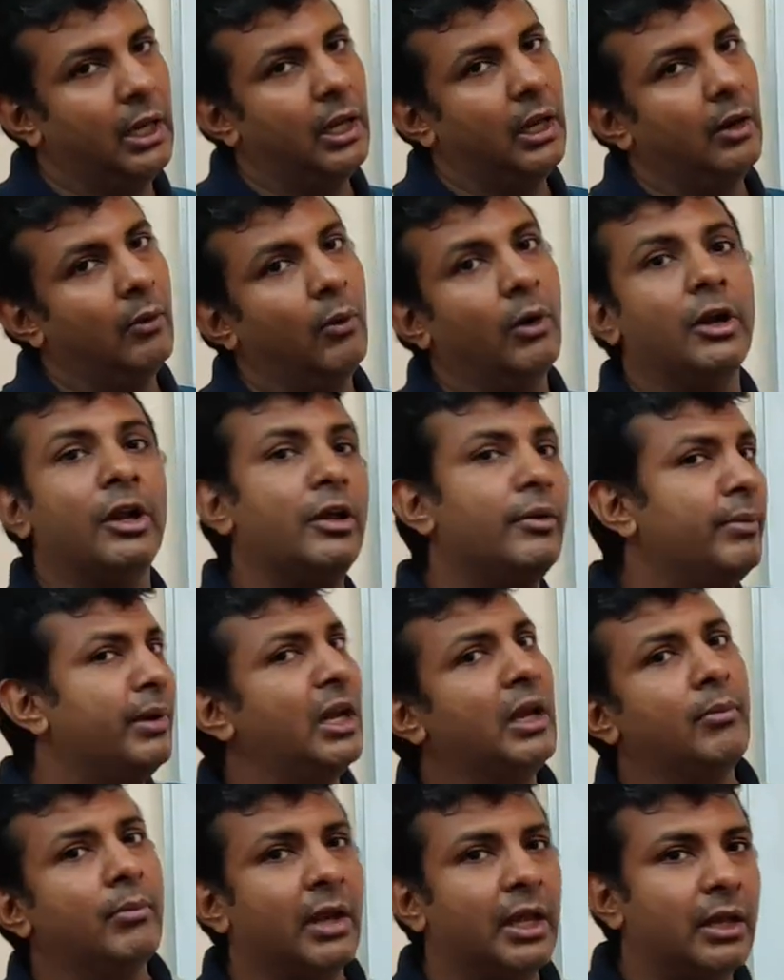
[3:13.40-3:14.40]
What do you
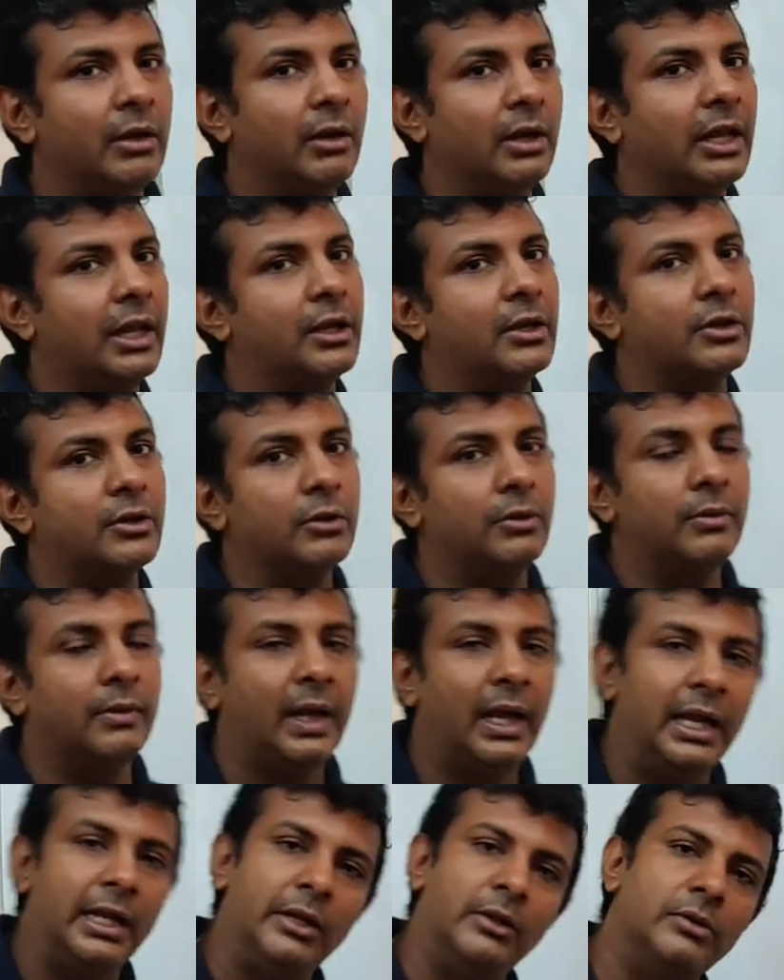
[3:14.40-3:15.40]
mean by you'll get two
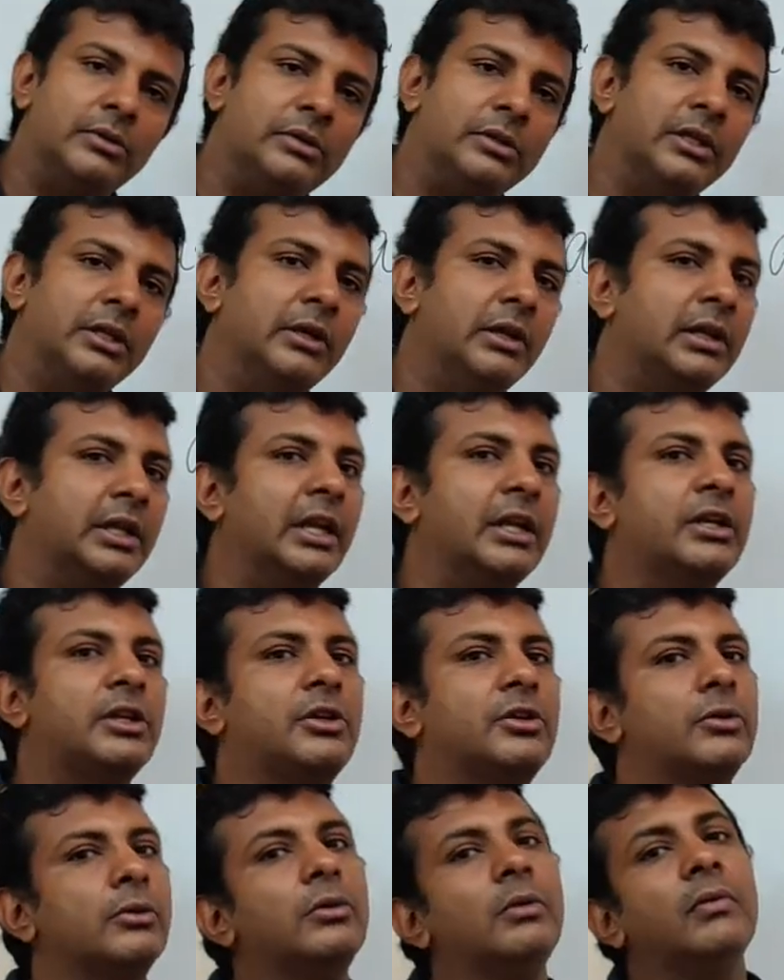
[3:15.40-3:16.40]
values? You'll get
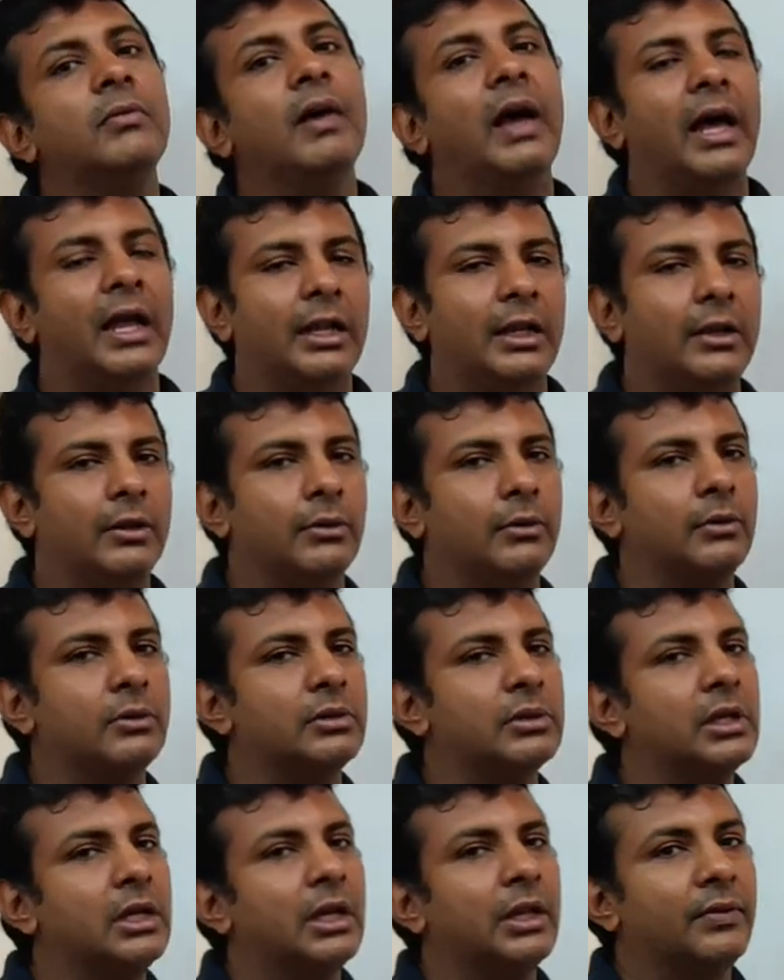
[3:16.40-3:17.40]
two
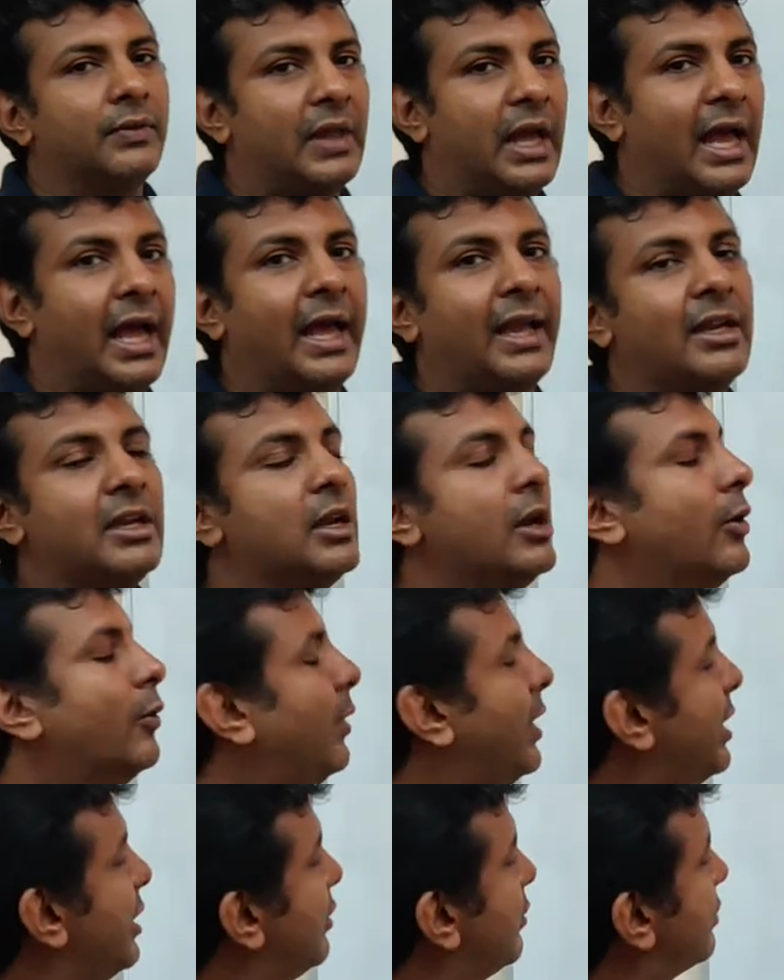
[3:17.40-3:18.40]
values that
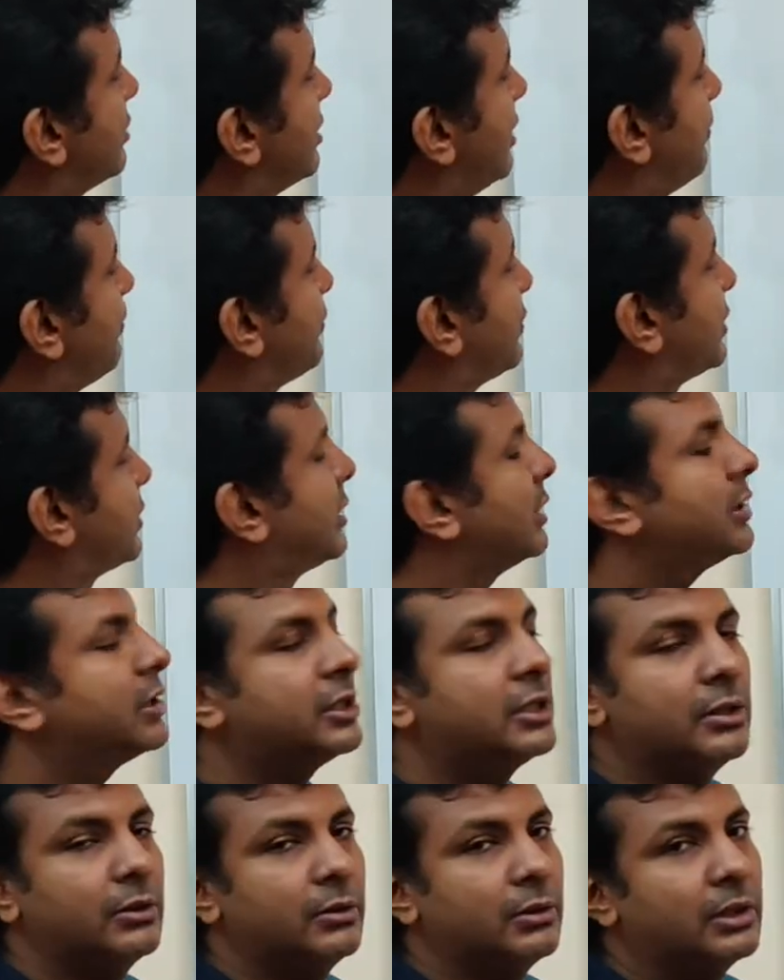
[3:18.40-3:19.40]
when you
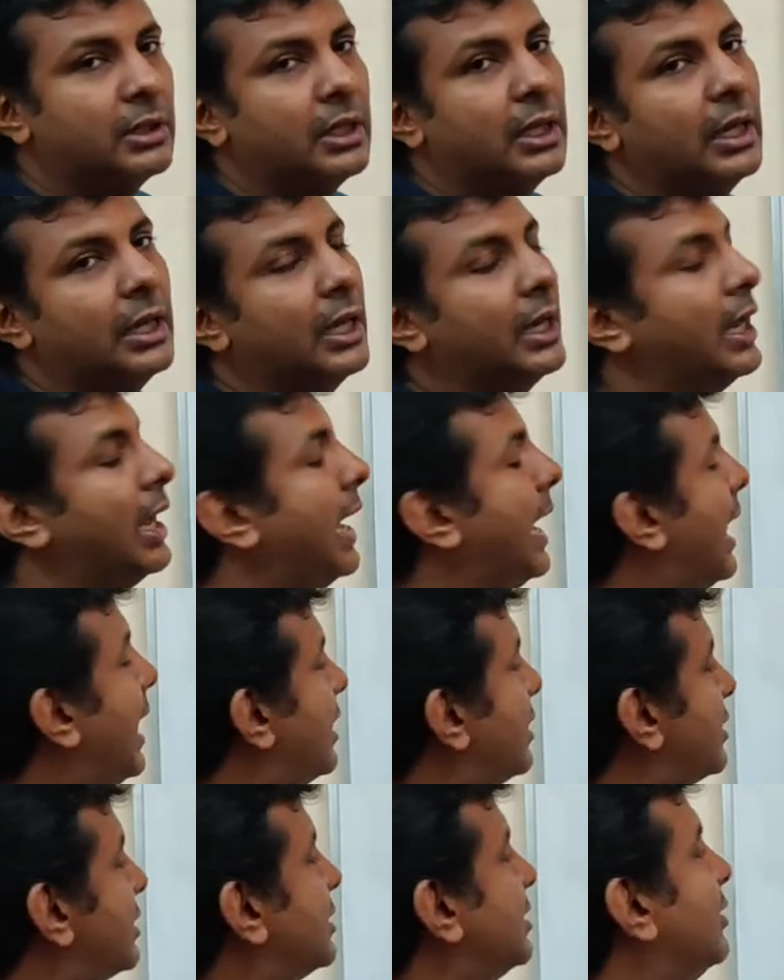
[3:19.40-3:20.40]
substitute
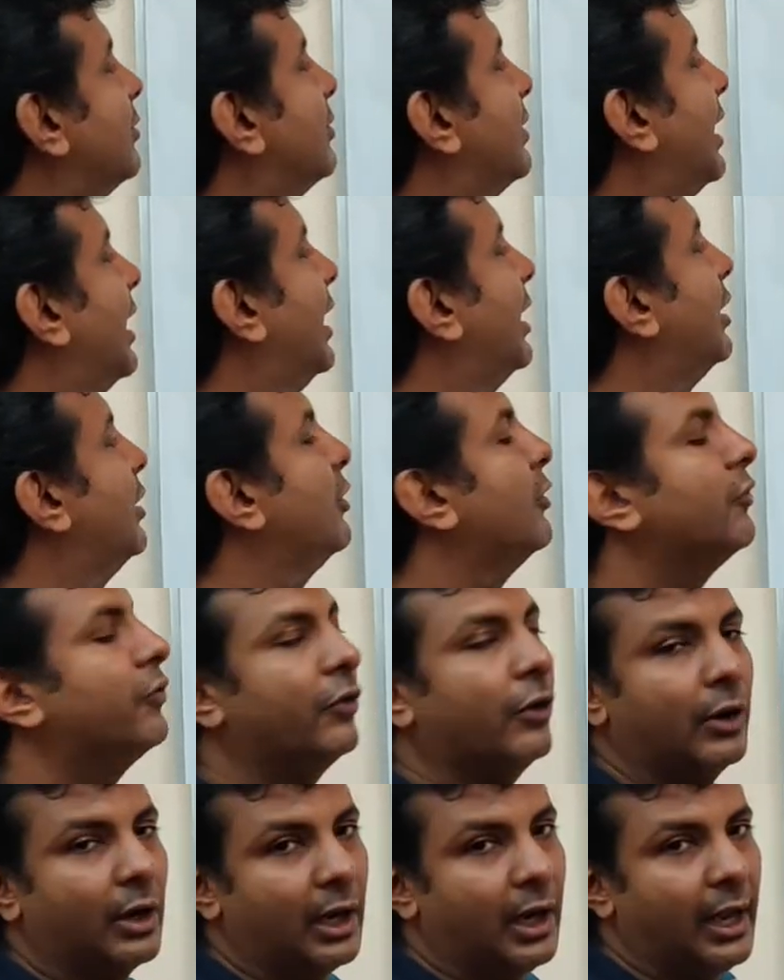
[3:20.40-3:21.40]
as the value
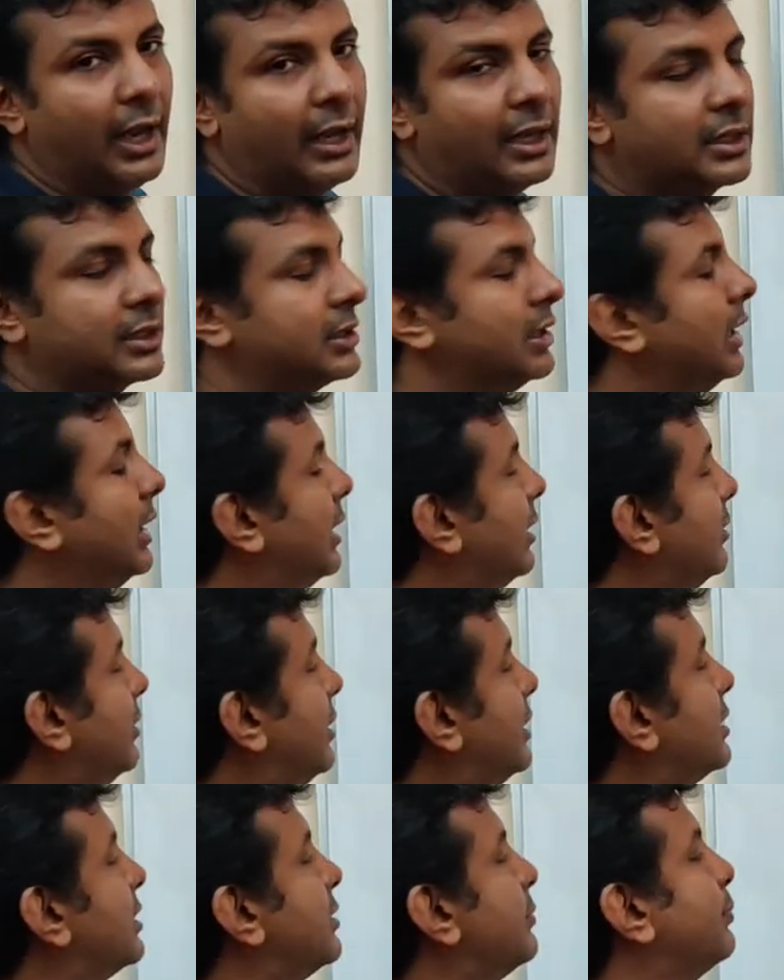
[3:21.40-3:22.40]
for x,
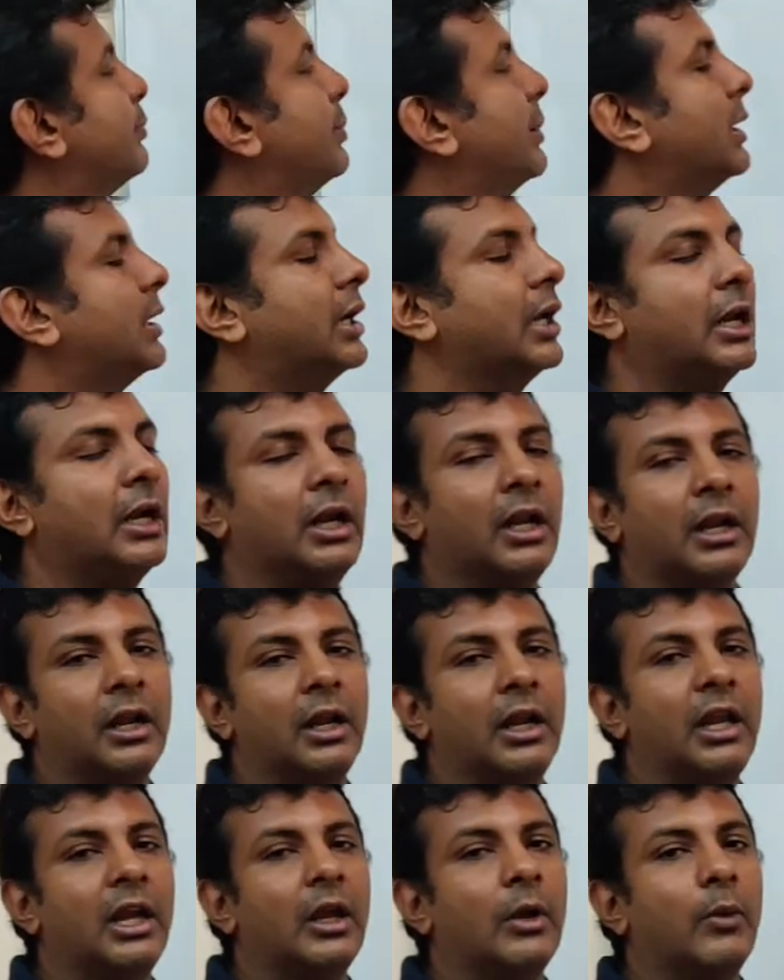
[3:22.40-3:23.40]
this particular
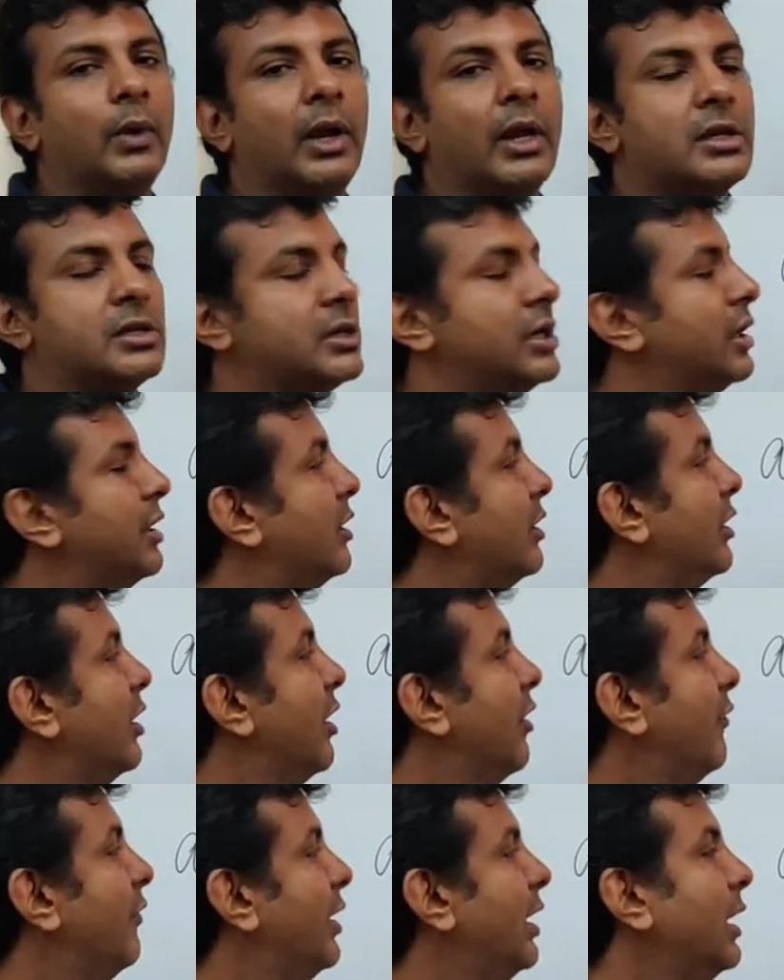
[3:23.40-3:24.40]
equation
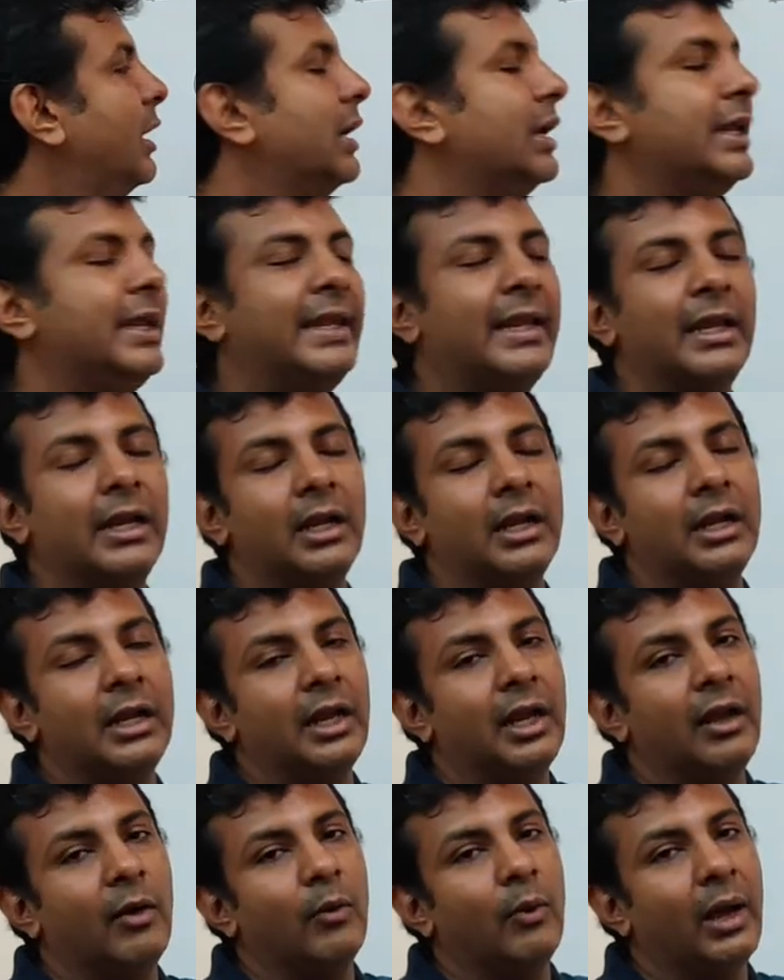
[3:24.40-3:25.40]
will
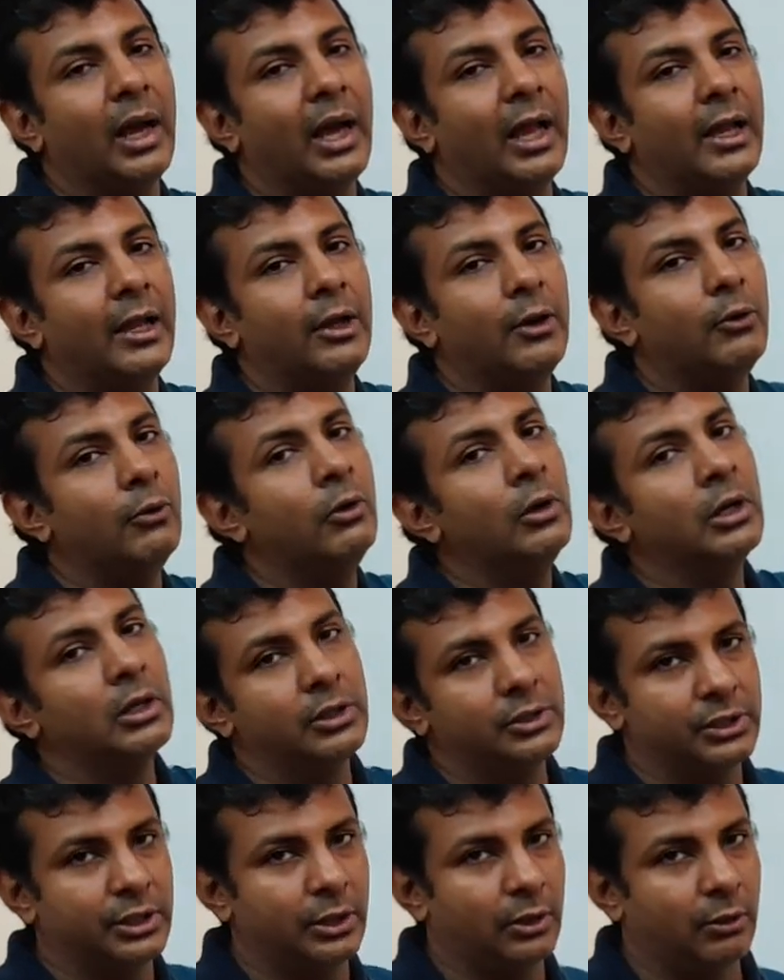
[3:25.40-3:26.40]
yield a value
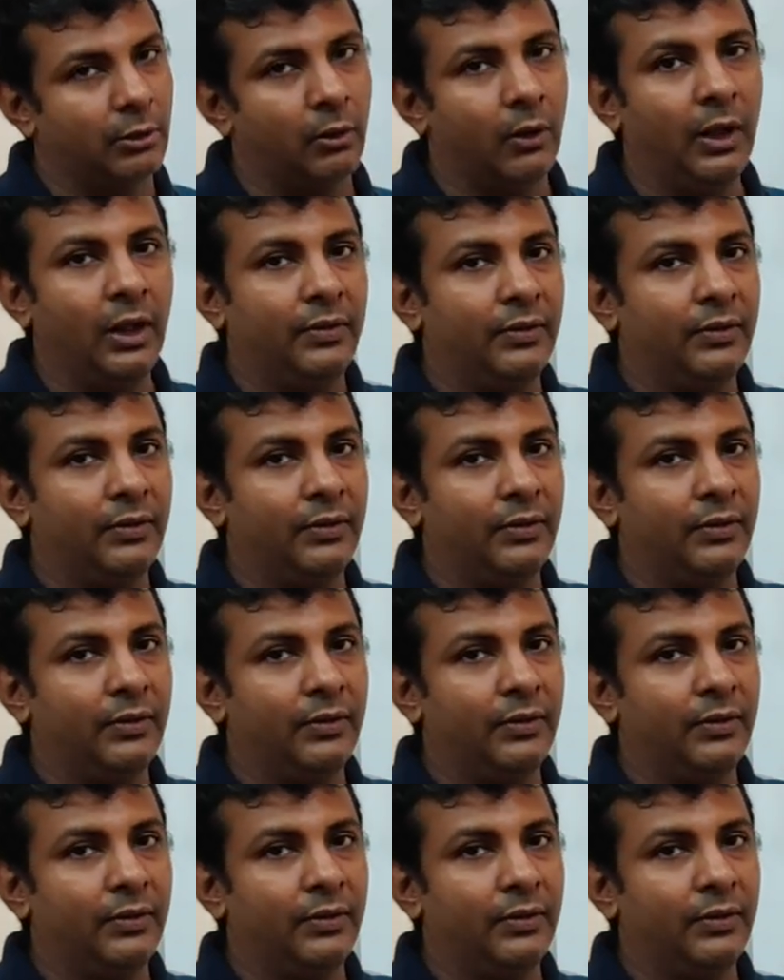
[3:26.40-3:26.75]
0.